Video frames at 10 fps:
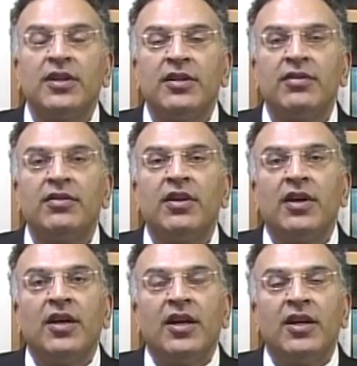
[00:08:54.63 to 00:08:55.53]

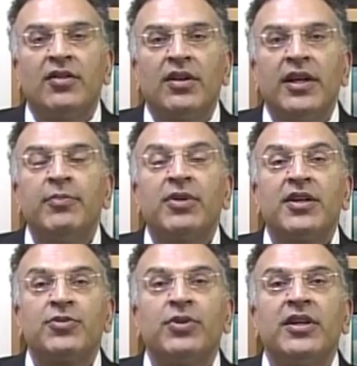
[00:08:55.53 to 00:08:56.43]
in the lay
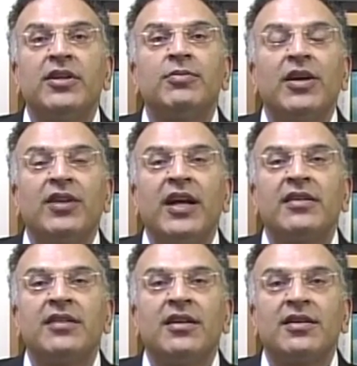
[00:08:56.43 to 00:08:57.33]
press we hear about
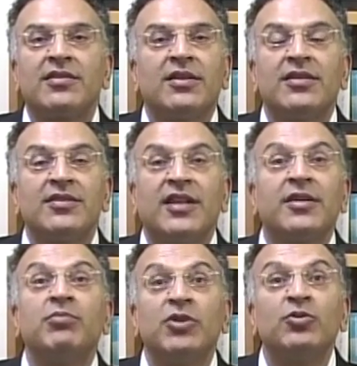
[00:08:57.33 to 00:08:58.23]
antioxidants
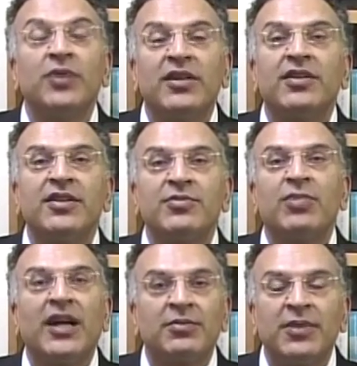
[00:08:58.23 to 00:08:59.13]
like blueberries,
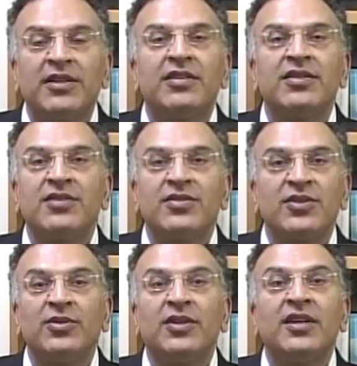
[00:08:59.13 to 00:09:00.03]
blackberries, and
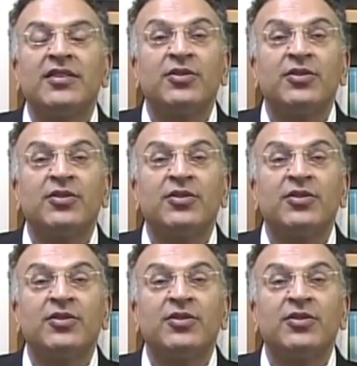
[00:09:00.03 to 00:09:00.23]
so on,